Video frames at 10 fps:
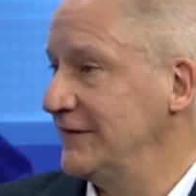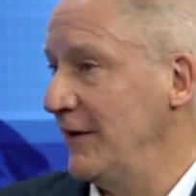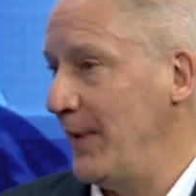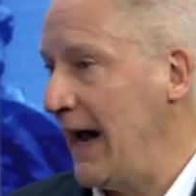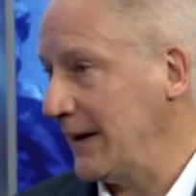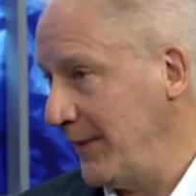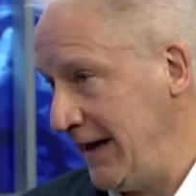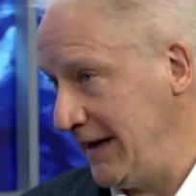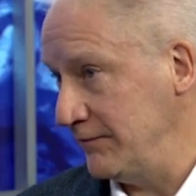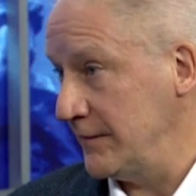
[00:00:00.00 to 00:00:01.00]
their back
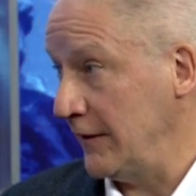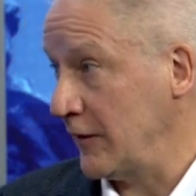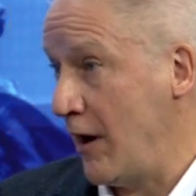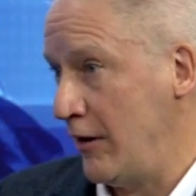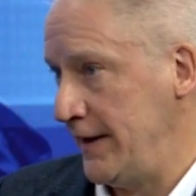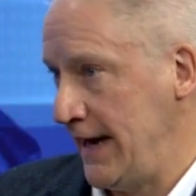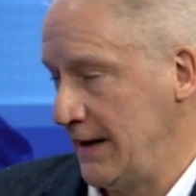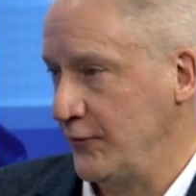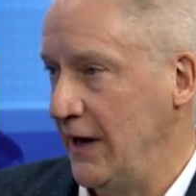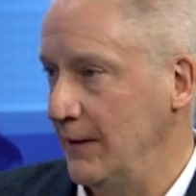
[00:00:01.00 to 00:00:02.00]
pain, their
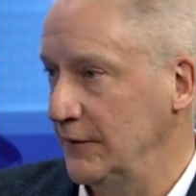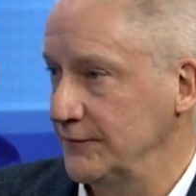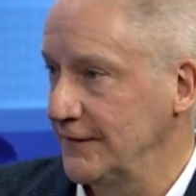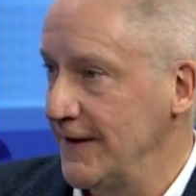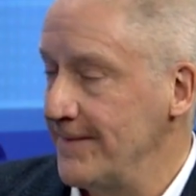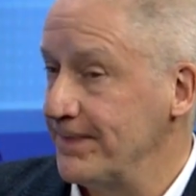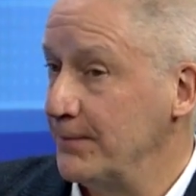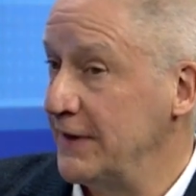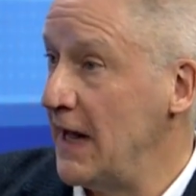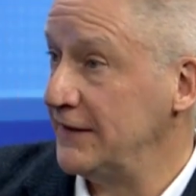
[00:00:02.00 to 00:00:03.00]
cardiac problems,
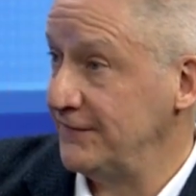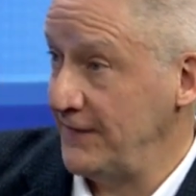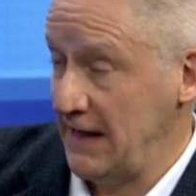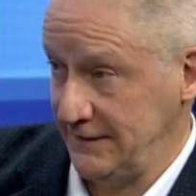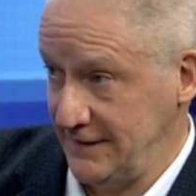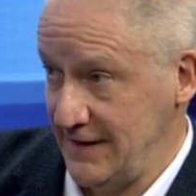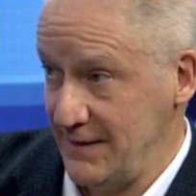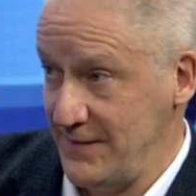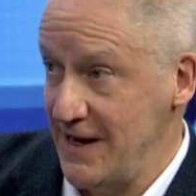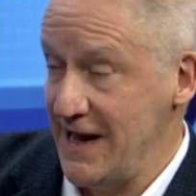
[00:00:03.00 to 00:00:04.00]
but not the fact that
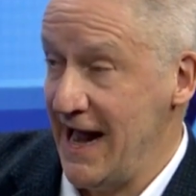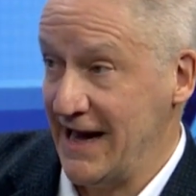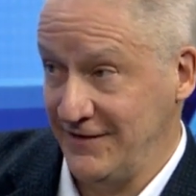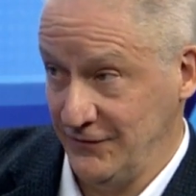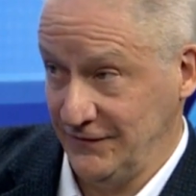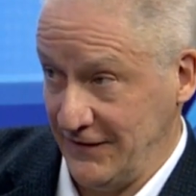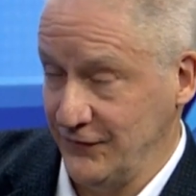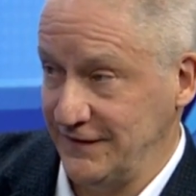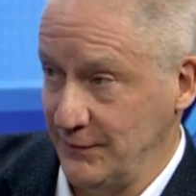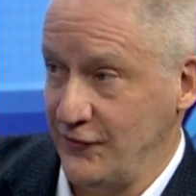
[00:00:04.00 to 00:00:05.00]
they live
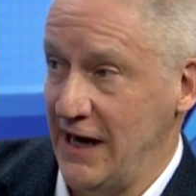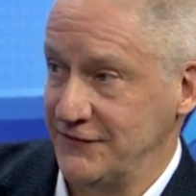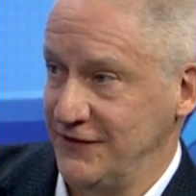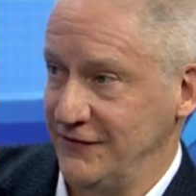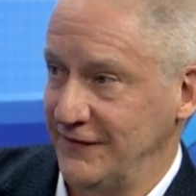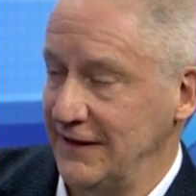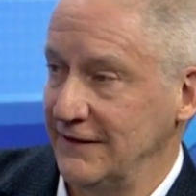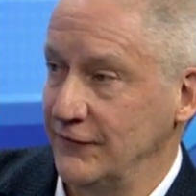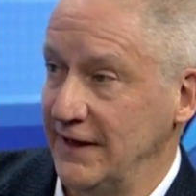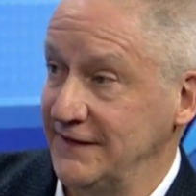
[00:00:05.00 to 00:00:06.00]
with depression or they
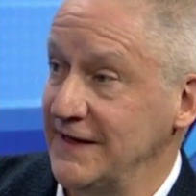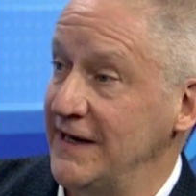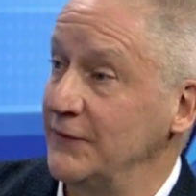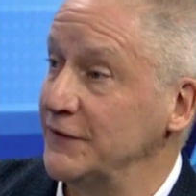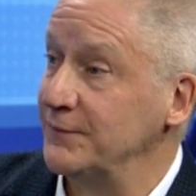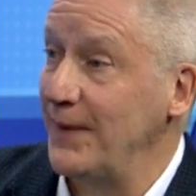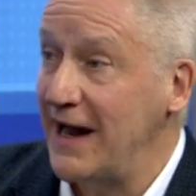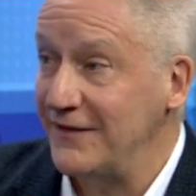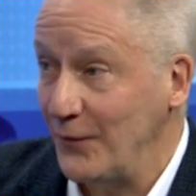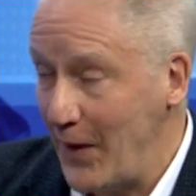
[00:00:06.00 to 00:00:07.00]
live with anxiety, which,
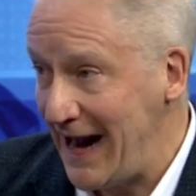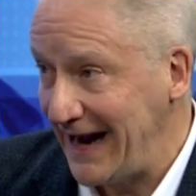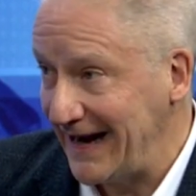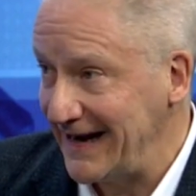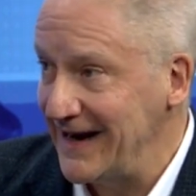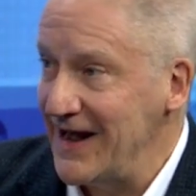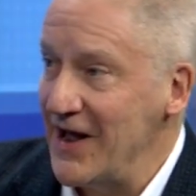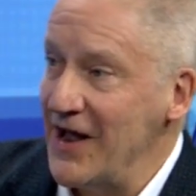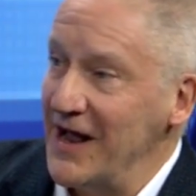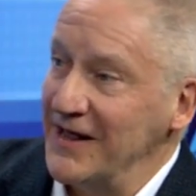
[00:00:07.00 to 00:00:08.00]
by the way,
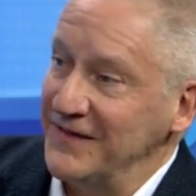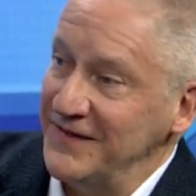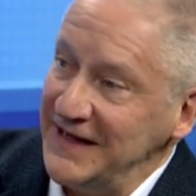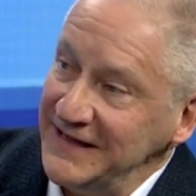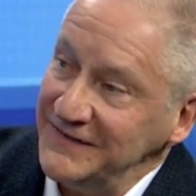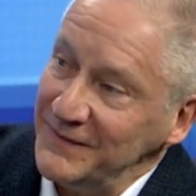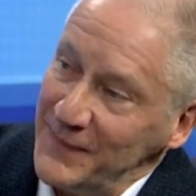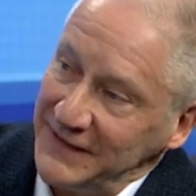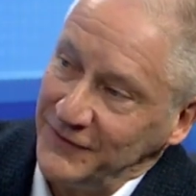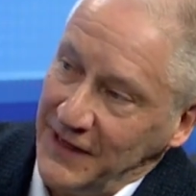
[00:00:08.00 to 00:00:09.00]
these
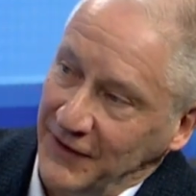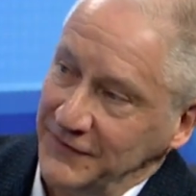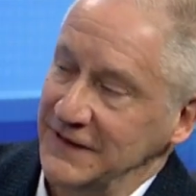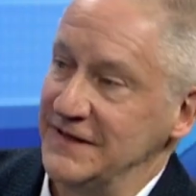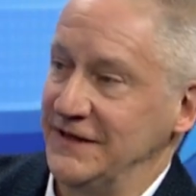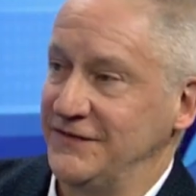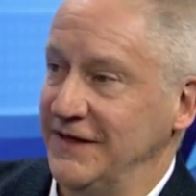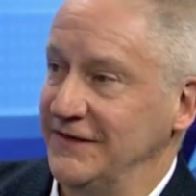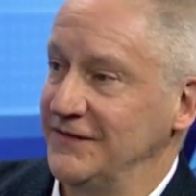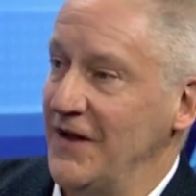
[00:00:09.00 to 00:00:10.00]
mental health
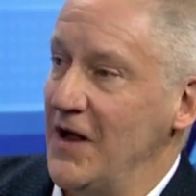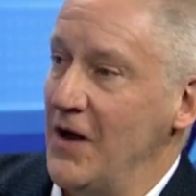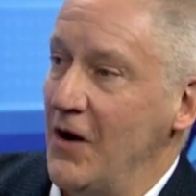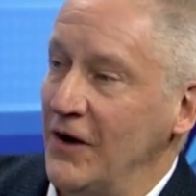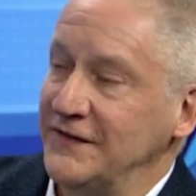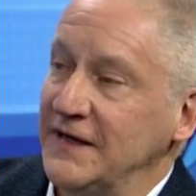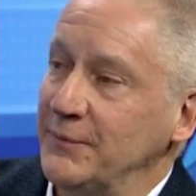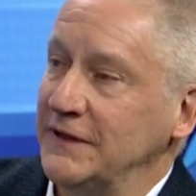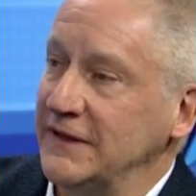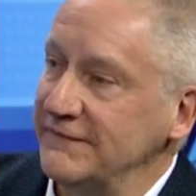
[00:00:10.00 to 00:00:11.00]
conditions are
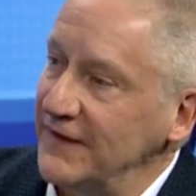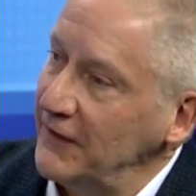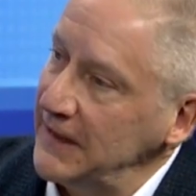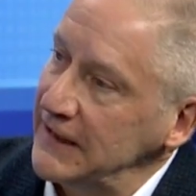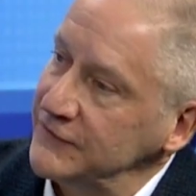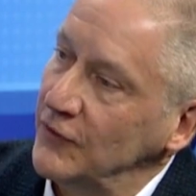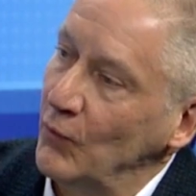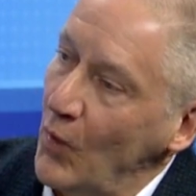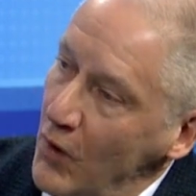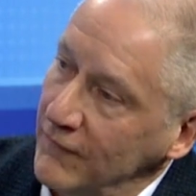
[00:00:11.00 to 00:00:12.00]
typically very
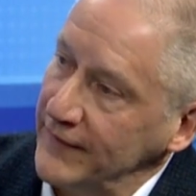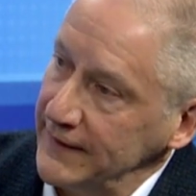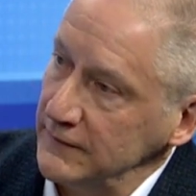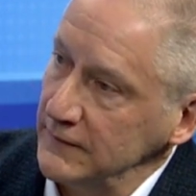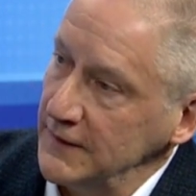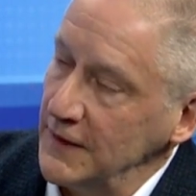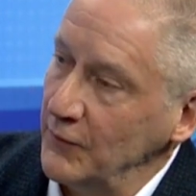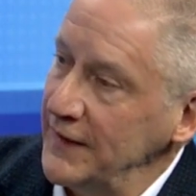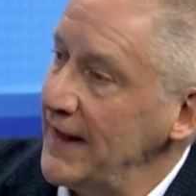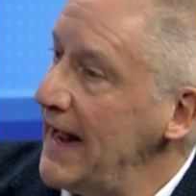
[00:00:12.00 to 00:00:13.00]
interwoven
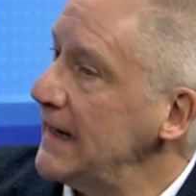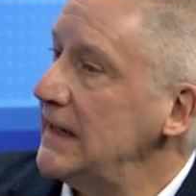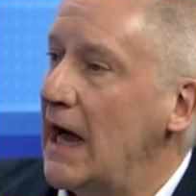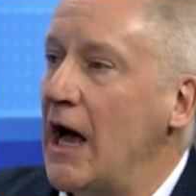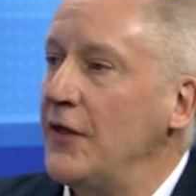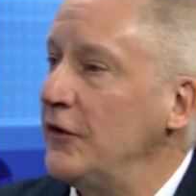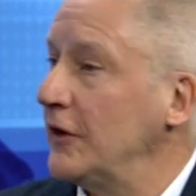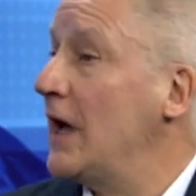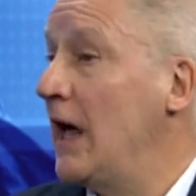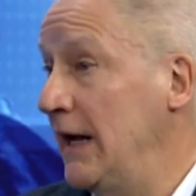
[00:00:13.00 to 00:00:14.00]
with any other
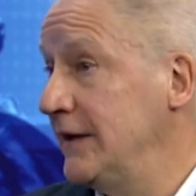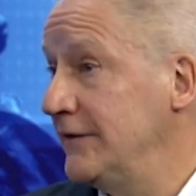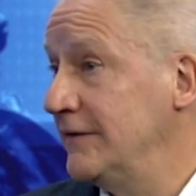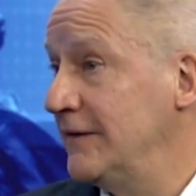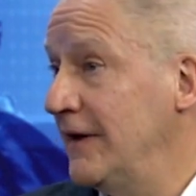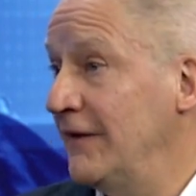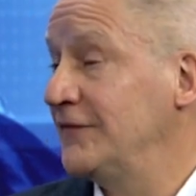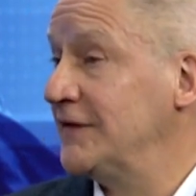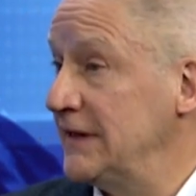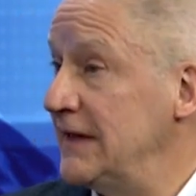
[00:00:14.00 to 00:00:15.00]
kind of
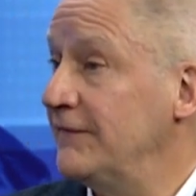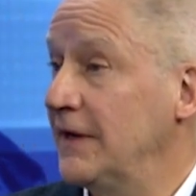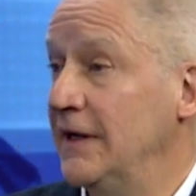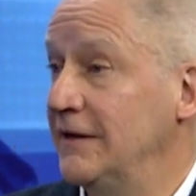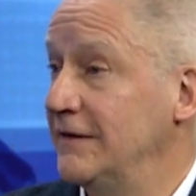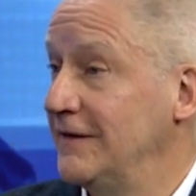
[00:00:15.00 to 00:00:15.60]
significant